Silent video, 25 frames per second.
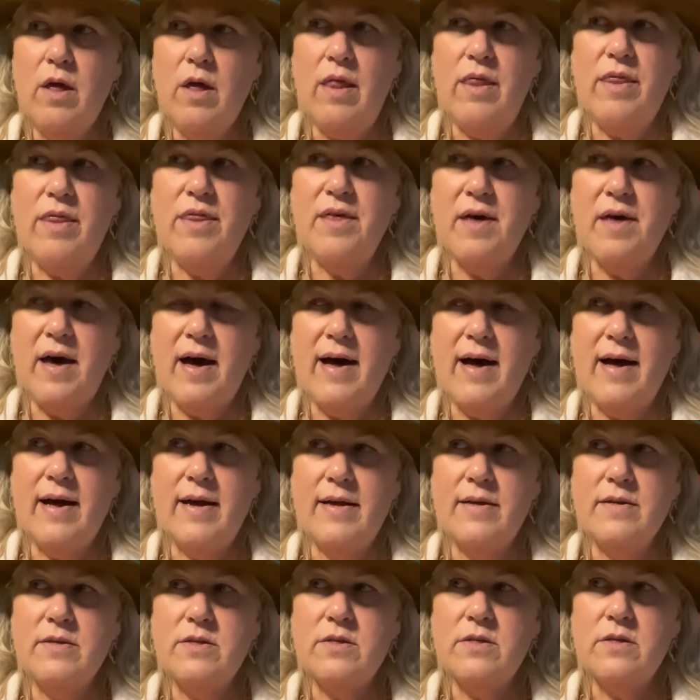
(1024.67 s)

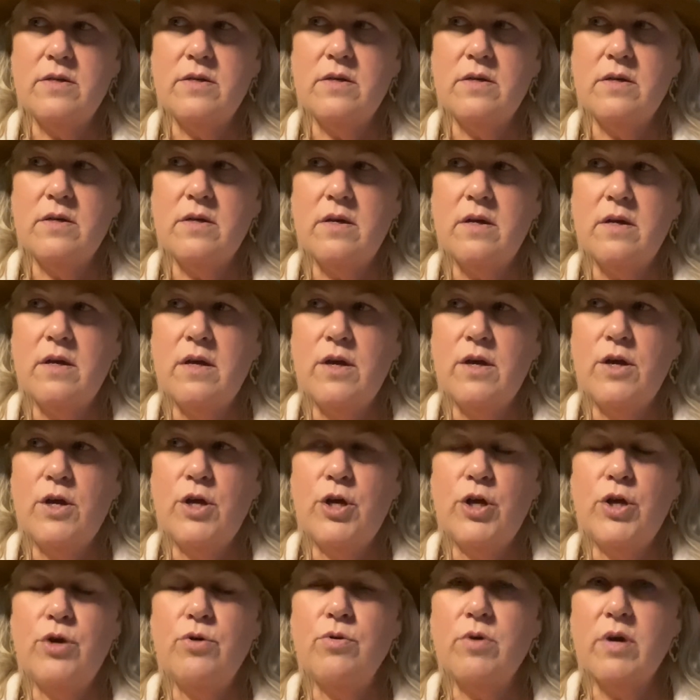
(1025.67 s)
that
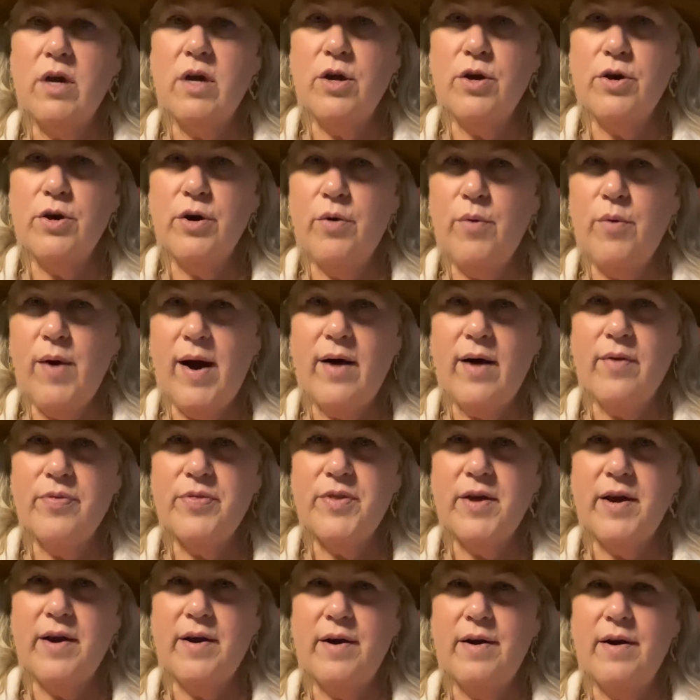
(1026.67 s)
you can go out
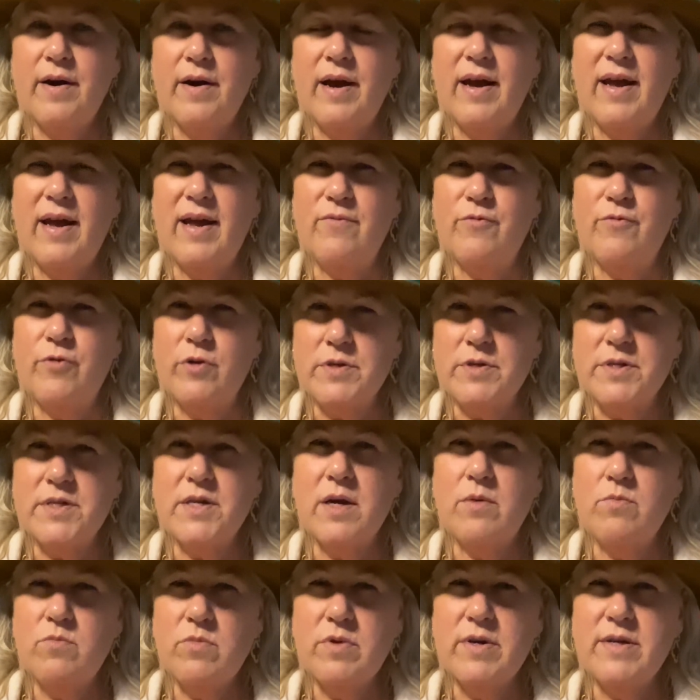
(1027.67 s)
there and for
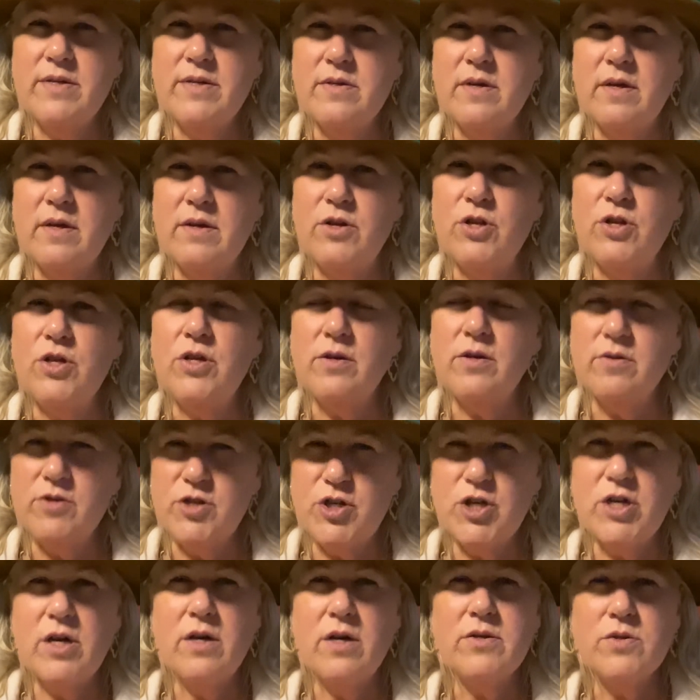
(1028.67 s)
some reason you
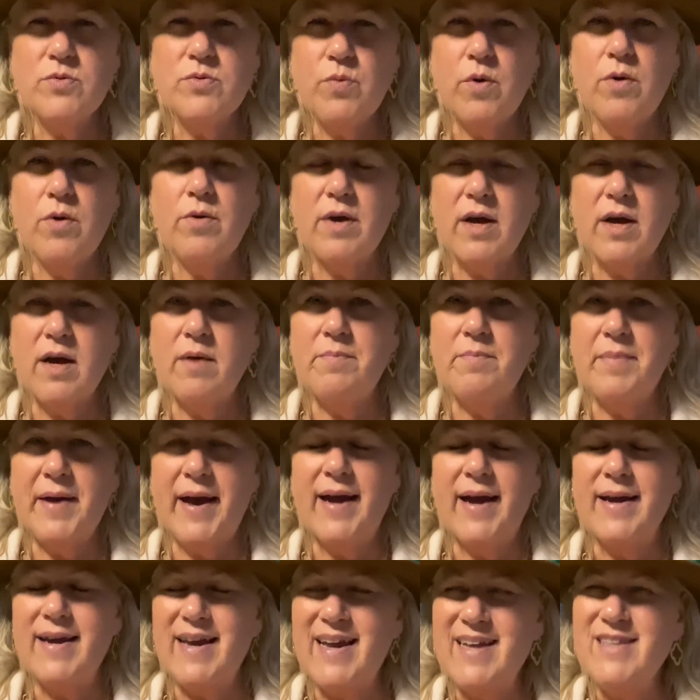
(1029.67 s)
just won't come
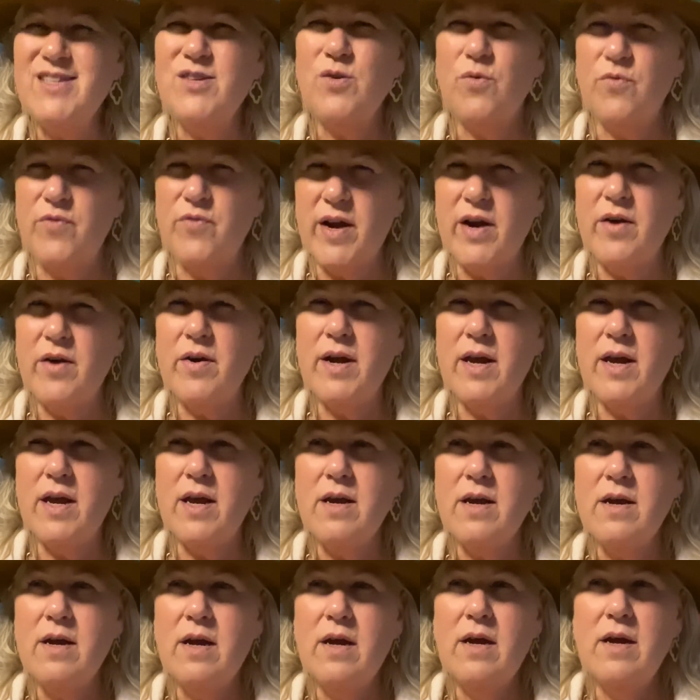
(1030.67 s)
back. It's a
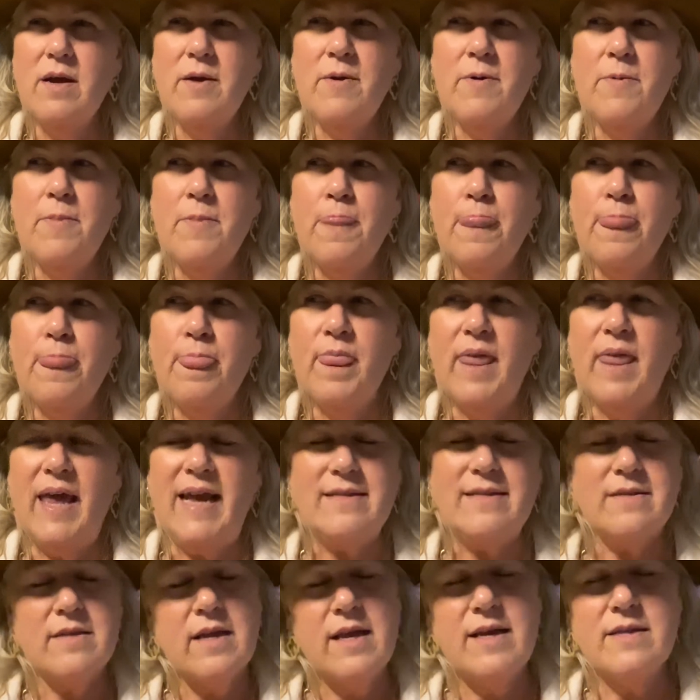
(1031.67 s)
very,
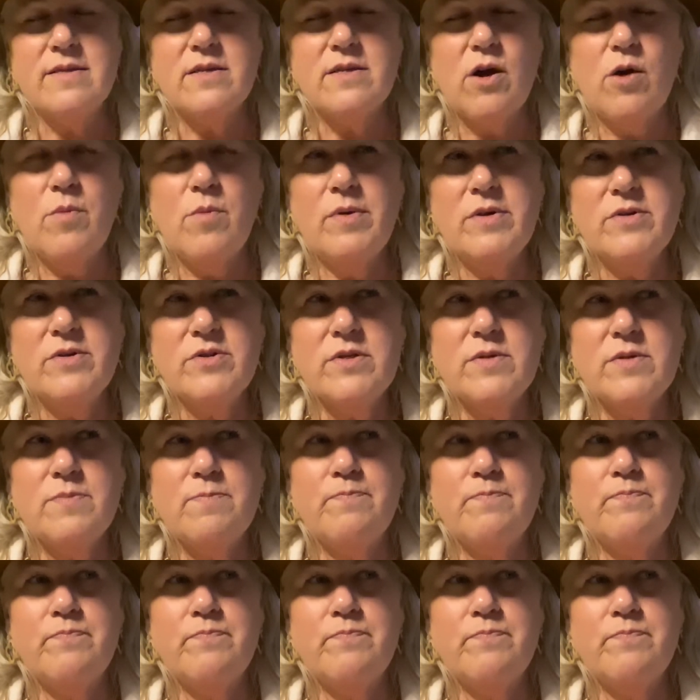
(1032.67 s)
it's, it's almost,